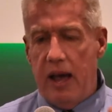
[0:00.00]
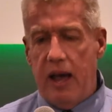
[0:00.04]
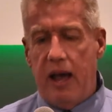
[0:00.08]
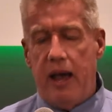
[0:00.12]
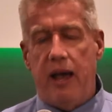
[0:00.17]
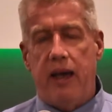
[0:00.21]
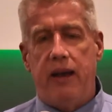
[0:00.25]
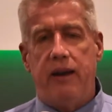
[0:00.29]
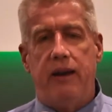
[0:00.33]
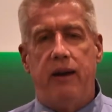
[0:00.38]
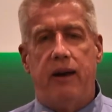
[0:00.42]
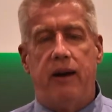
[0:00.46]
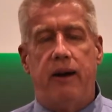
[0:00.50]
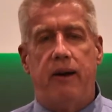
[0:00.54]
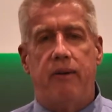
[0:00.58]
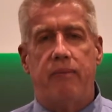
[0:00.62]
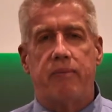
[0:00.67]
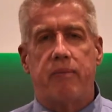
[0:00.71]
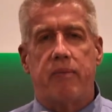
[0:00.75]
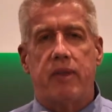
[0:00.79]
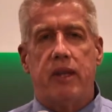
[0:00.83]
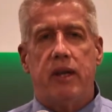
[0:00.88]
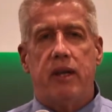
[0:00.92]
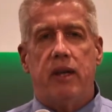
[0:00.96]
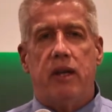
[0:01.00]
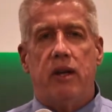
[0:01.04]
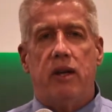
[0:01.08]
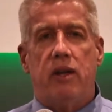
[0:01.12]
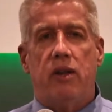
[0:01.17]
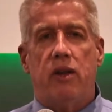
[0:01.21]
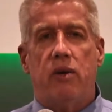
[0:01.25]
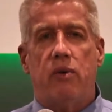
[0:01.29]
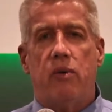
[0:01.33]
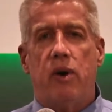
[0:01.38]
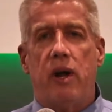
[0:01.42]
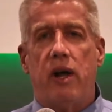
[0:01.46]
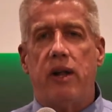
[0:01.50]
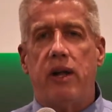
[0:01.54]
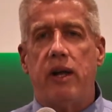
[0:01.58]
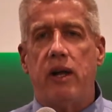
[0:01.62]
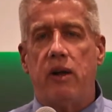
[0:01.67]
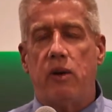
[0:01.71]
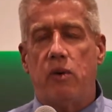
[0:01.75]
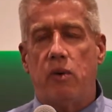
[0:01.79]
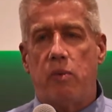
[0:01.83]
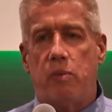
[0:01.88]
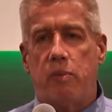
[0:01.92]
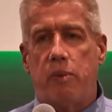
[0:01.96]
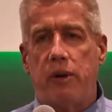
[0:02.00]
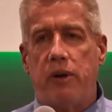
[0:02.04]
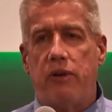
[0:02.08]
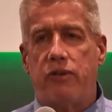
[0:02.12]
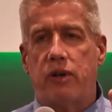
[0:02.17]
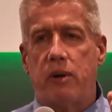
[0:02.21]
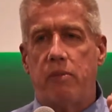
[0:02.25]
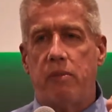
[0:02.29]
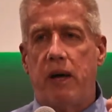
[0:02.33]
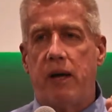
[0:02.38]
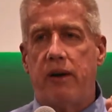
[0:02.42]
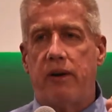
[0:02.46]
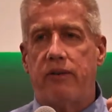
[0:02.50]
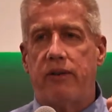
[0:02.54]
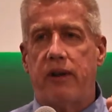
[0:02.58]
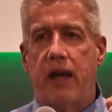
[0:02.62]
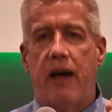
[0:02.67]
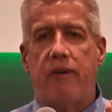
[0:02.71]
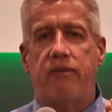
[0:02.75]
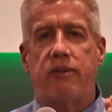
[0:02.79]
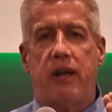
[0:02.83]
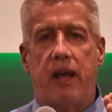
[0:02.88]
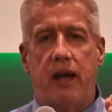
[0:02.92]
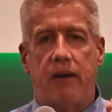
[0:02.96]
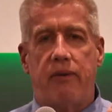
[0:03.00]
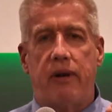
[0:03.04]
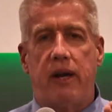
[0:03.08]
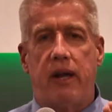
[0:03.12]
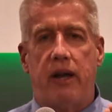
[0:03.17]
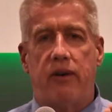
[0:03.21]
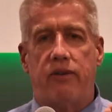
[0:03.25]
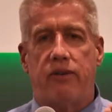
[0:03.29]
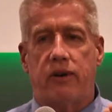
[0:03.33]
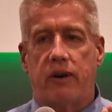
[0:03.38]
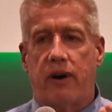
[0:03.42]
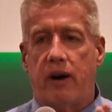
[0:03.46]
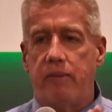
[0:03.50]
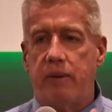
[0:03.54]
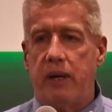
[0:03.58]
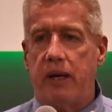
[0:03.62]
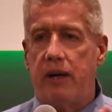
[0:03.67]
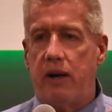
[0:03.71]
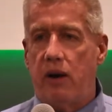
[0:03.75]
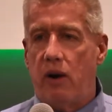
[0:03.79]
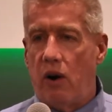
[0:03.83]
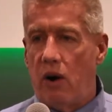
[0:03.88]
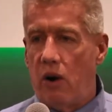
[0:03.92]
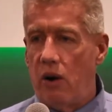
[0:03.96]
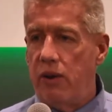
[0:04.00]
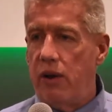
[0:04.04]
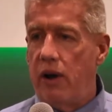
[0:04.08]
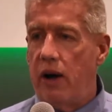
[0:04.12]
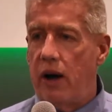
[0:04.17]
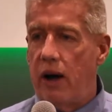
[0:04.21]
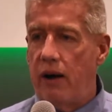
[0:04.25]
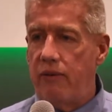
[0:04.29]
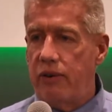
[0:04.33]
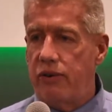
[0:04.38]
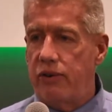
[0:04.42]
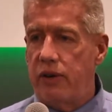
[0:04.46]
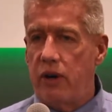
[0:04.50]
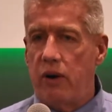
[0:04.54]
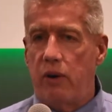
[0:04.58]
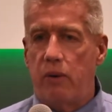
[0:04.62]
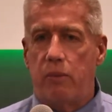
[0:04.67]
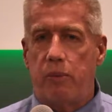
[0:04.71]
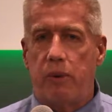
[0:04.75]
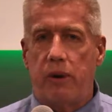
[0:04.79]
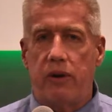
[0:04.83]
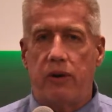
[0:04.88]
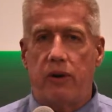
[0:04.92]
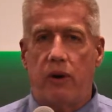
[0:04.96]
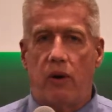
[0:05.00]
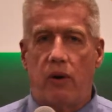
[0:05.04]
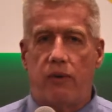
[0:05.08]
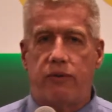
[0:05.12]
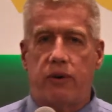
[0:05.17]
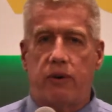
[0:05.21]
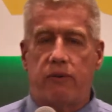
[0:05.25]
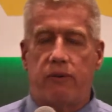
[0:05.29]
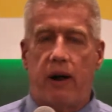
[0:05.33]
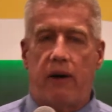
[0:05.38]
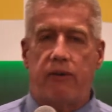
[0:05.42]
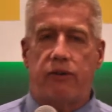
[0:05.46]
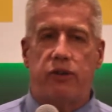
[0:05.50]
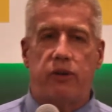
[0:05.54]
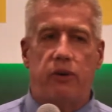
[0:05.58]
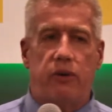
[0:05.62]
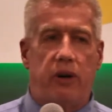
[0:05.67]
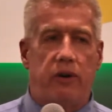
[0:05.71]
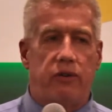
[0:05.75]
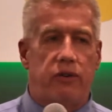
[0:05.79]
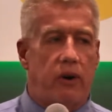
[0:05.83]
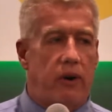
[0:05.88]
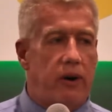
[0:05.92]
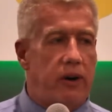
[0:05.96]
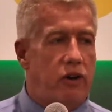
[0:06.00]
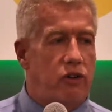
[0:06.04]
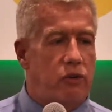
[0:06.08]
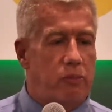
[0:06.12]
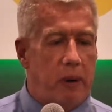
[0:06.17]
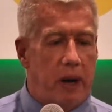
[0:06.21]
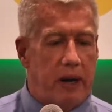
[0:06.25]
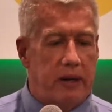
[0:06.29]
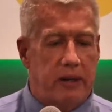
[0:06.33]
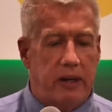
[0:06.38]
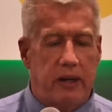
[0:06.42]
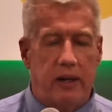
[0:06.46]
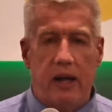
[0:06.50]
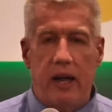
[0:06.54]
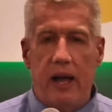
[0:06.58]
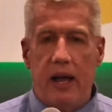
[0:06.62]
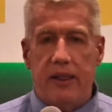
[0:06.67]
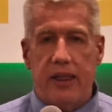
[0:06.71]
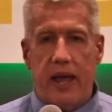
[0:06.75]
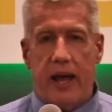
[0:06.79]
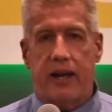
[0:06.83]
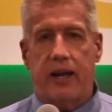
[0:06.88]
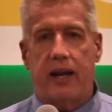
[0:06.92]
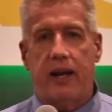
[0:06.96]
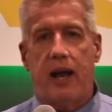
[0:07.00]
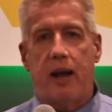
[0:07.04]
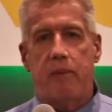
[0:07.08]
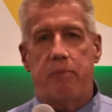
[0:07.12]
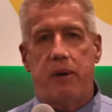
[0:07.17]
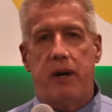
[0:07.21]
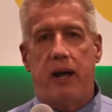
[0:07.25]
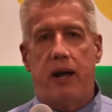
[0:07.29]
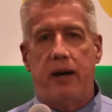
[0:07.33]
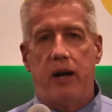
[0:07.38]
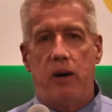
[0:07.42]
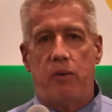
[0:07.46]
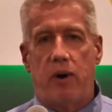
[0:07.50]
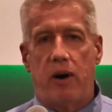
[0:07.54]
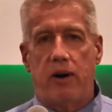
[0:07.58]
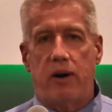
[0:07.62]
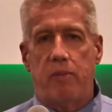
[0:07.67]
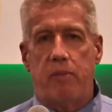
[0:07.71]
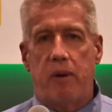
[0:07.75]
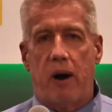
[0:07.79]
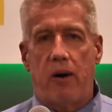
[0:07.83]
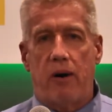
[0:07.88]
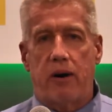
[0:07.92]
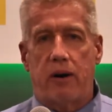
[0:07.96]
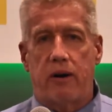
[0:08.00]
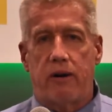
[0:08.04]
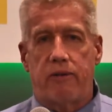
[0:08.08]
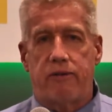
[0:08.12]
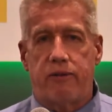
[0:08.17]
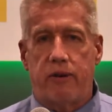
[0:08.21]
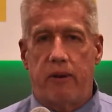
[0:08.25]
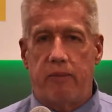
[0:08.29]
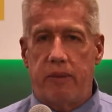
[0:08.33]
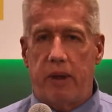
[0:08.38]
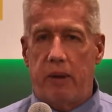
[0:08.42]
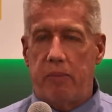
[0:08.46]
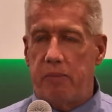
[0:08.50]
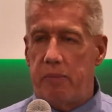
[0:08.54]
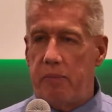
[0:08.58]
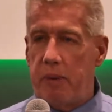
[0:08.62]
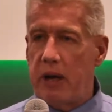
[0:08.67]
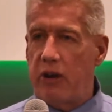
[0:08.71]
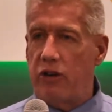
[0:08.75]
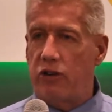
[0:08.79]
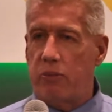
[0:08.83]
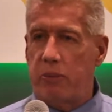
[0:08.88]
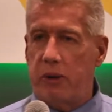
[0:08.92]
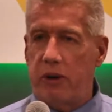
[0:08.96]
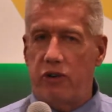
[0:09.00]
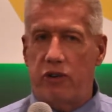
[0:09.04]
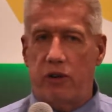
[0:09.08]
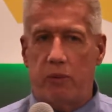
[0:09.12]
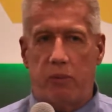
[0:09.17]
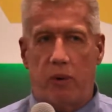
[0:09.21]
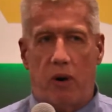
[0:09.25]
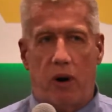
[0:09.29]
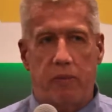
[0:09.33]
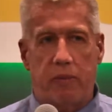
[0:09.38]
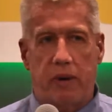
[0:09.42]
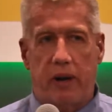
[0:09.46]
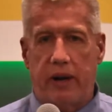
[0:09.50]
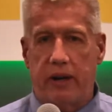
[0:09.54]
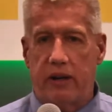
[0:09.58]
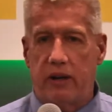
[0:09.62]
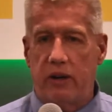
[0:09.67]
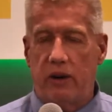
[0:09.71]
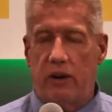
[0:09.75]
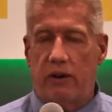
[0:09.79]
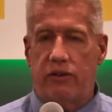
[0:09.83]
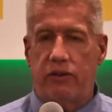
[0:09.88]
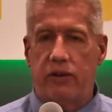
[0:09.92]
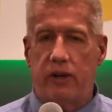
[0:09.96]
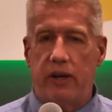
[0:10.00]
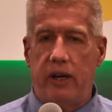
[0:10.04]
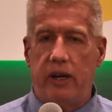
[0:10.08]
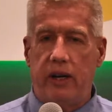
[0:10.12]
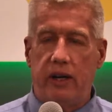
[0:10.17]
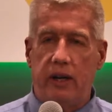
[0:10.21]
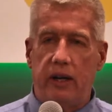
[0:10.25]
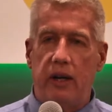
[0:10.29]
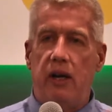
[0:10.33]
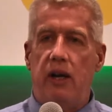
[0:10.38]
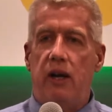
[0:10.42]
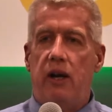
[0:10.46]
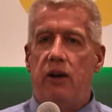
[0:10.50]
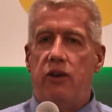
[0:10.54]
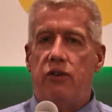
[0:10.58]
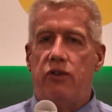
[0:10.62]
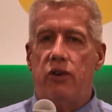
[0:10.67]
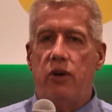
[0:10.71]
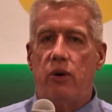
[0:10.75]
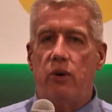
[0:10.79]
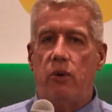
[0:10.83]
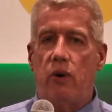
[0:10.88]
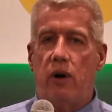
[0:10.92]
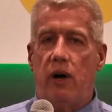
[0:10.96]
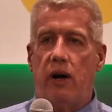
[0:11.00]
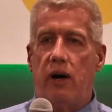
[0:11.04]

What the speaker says: and really police commanders have to have an answer. I mean, obviously officer-involved shootings are unexpected. That can happen anywhere in America, from the biggest police department like New York City to